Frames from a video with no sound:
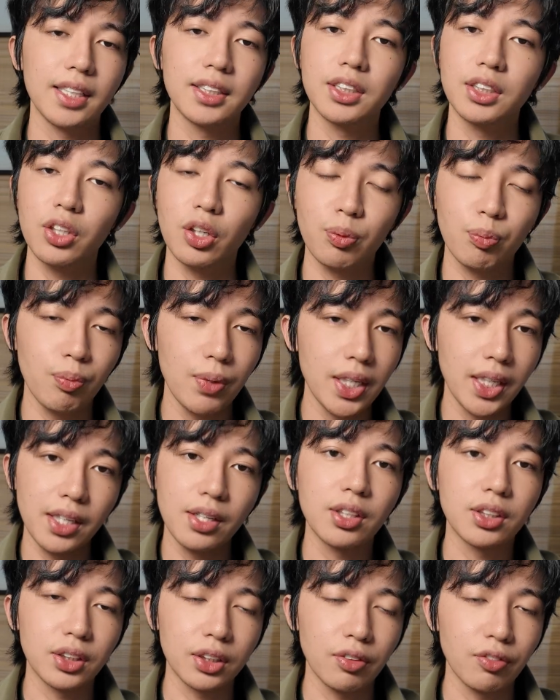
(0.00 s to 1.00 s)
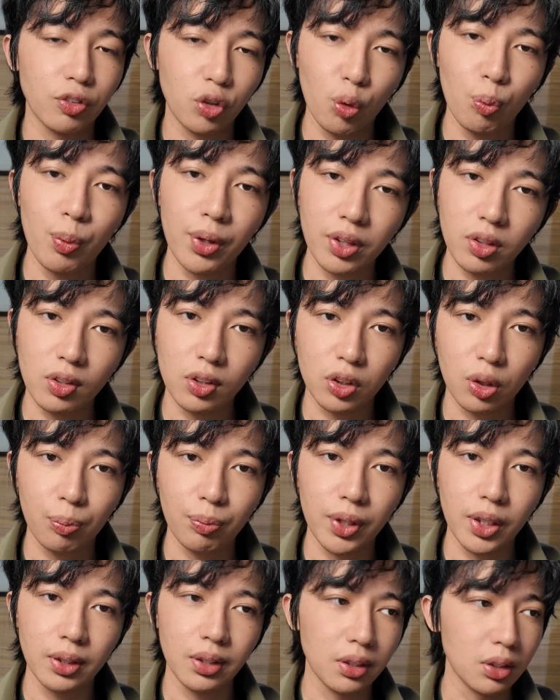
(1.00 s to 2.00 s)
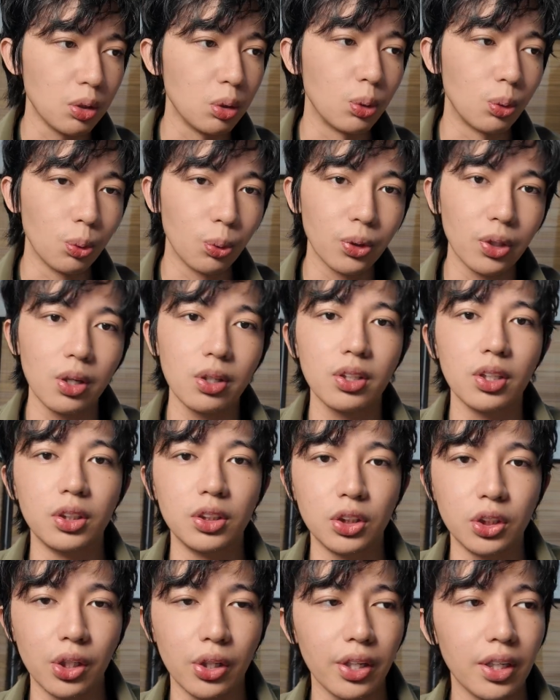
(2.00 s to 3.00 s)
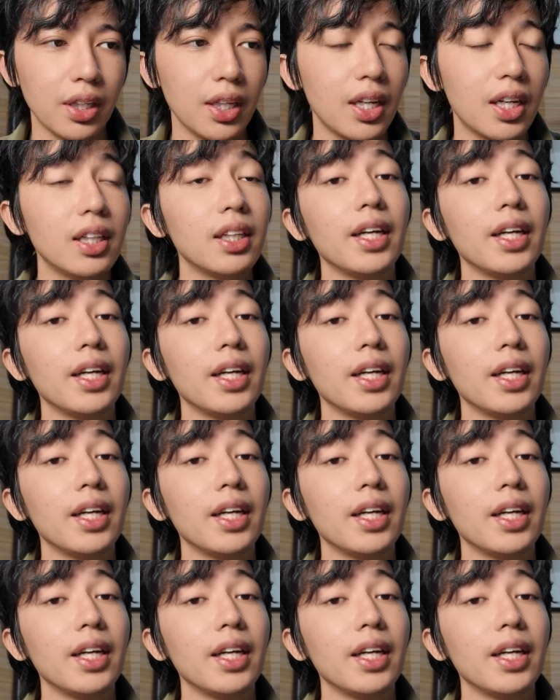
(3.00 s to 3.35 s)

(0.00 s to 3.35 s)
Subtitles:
It's not making yourself commit to something that you do not enjoy.